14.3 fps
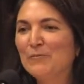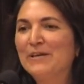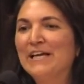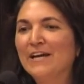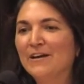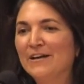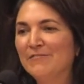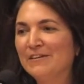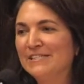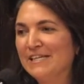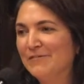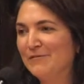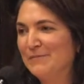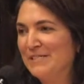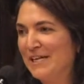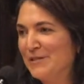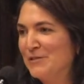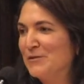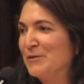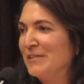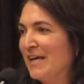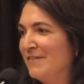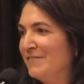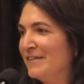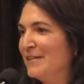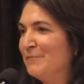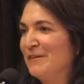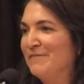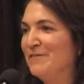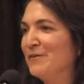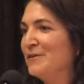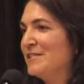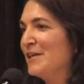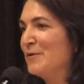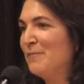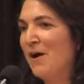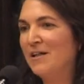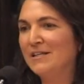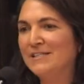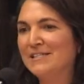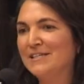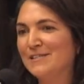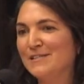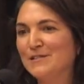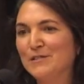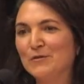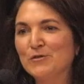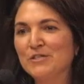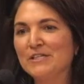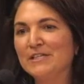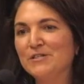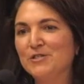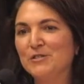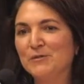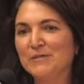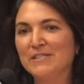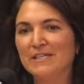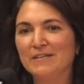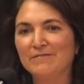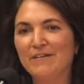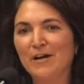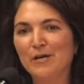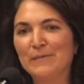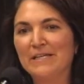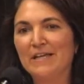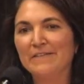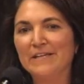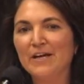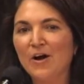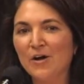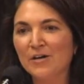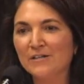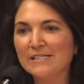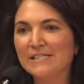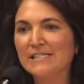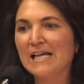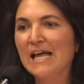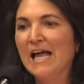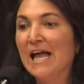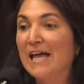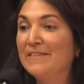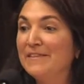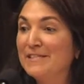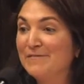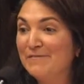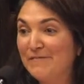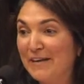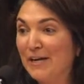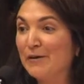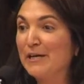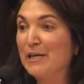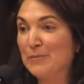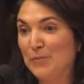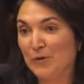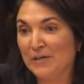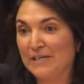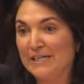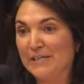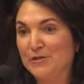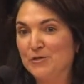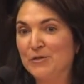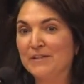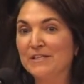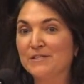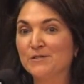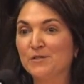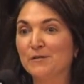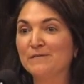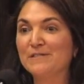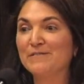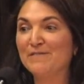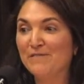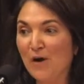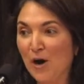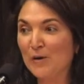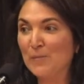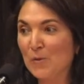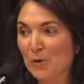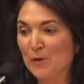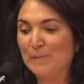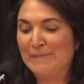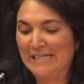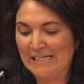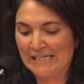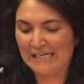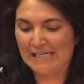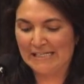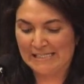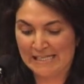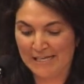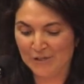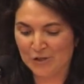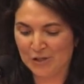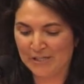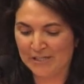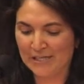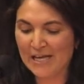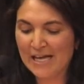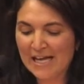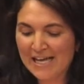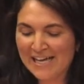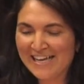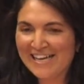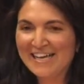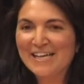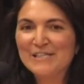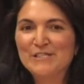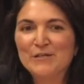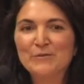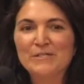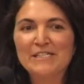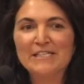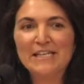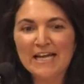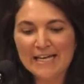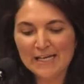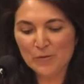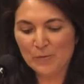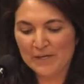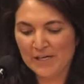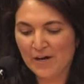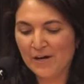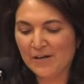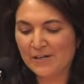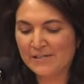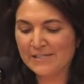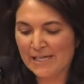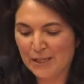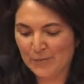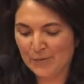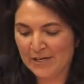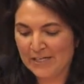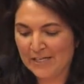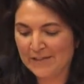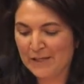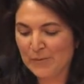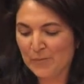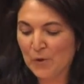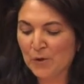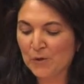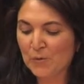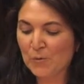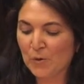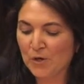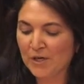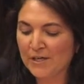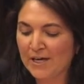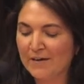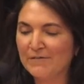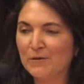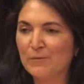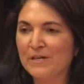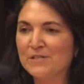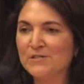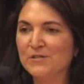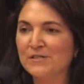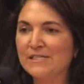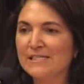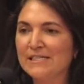We air every day from 10 to 11. We focus on politics and social issues, the environment and the arts, and this very important issue that deserves far more media attention. So tonight we are celebrating the important work of the Western